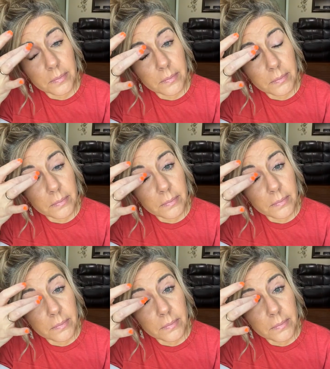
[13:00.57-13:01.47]

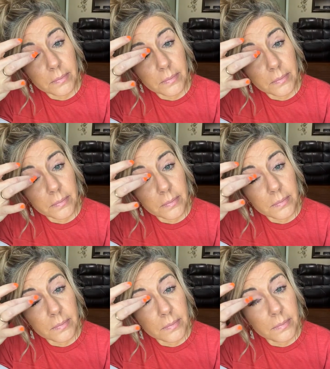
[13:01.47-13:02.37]

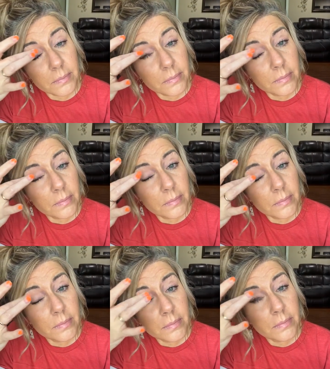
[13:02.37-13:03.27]

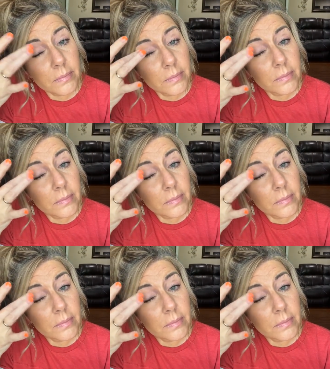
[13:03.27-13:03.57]
Nothing is said.